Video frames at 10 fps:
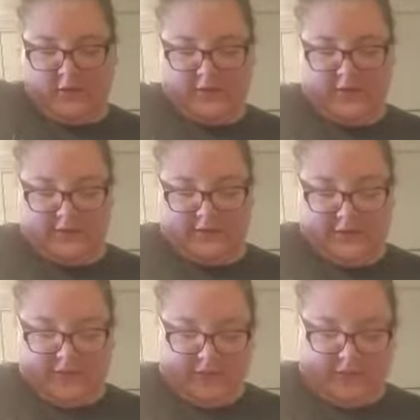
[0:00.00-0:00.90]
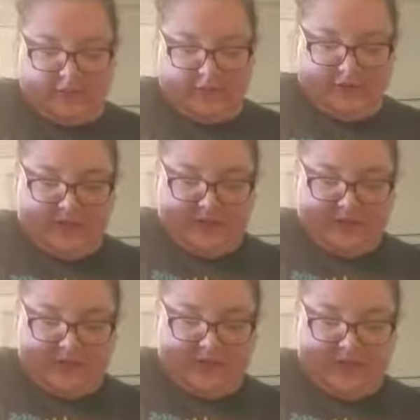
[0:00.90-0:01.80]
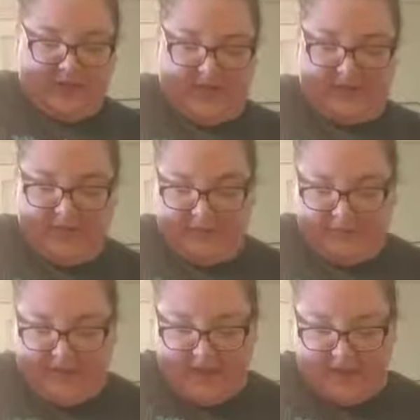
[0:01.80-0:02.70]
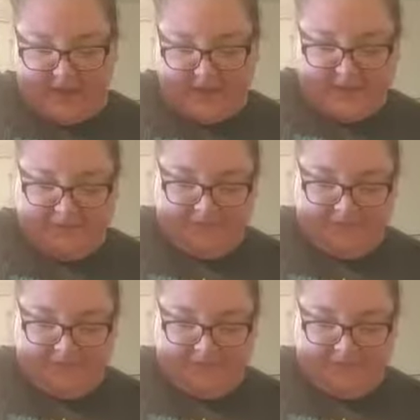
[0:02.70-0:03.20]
It's looking pretty good. I love bananas.